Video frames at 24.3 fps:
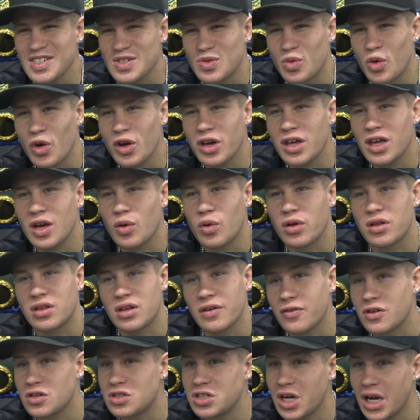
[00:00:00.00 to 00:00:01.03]
working with
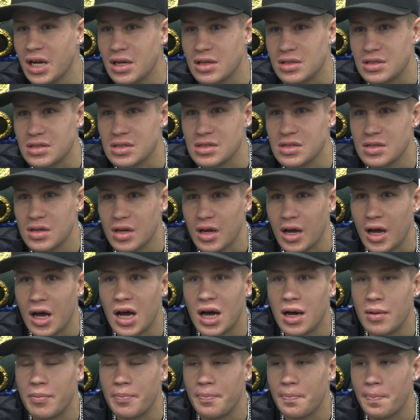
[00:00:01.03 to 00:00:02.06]
different trainers,
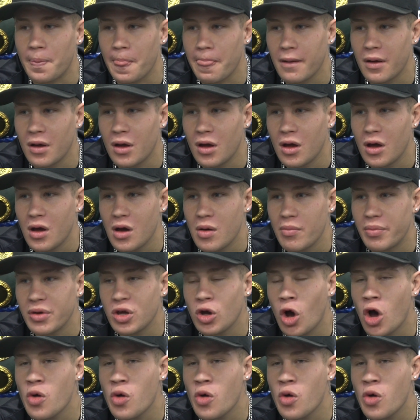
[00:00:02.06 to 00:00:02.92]
being